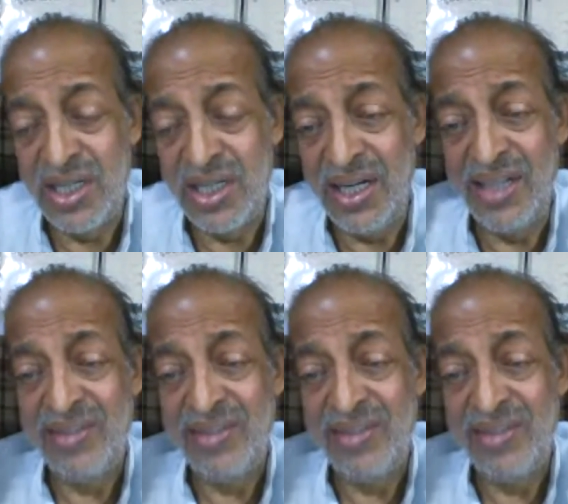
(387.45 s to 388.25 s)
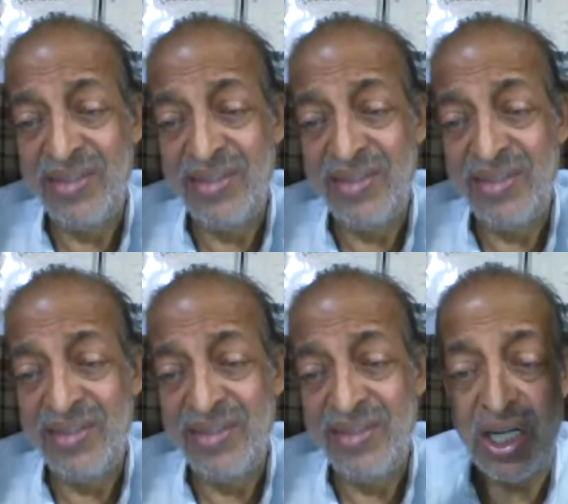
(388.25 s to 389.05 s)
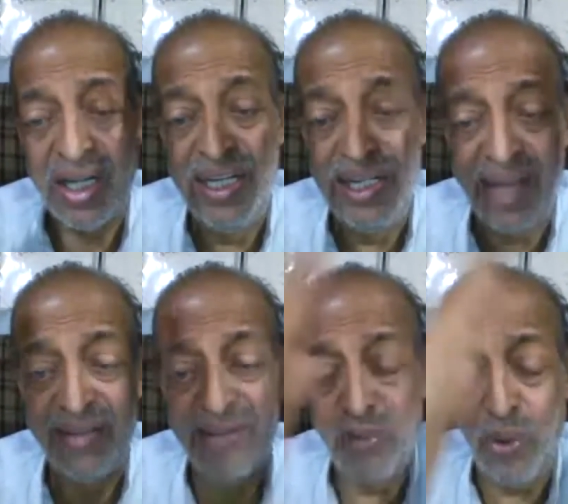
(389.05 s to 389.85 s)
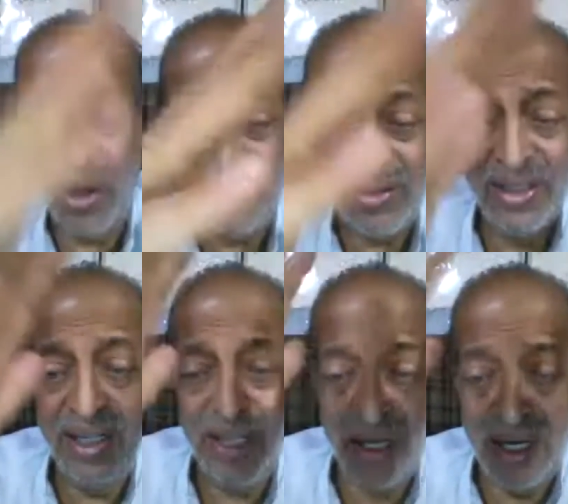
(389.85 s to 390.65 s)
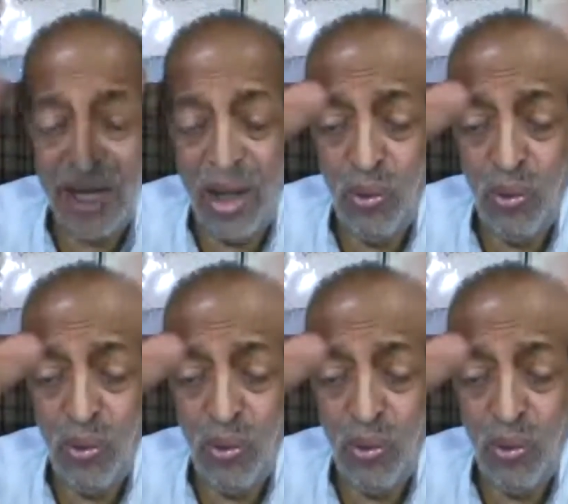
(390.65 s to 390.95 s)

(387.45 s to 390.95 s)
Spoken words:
It is as fresh and green as it was now